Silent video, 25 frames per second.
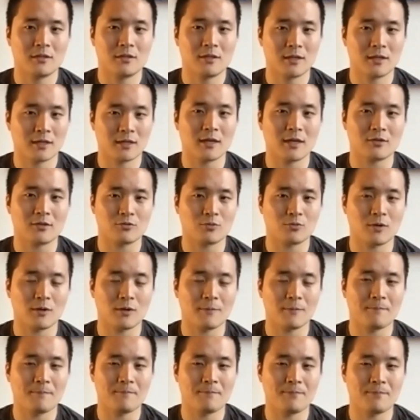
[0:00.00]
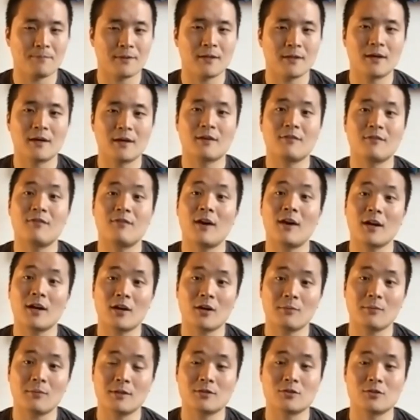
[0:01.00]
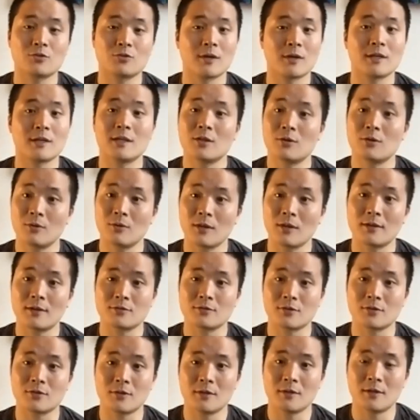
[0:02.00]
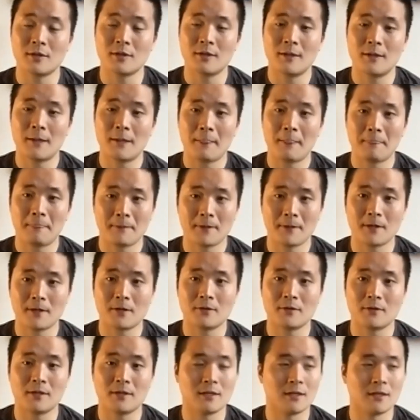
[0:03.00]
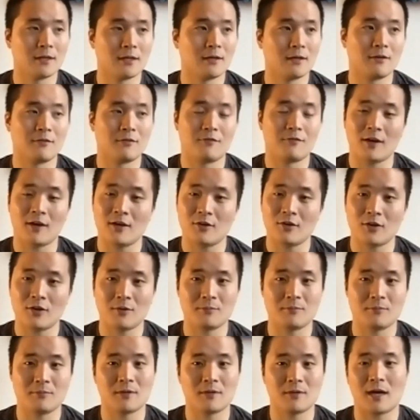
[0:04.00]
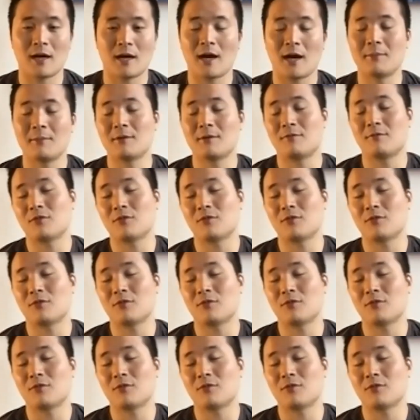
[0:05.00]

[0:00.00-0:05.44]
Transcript: And guess what? A firearm is a great equalizer. You know, a firearm, I mean,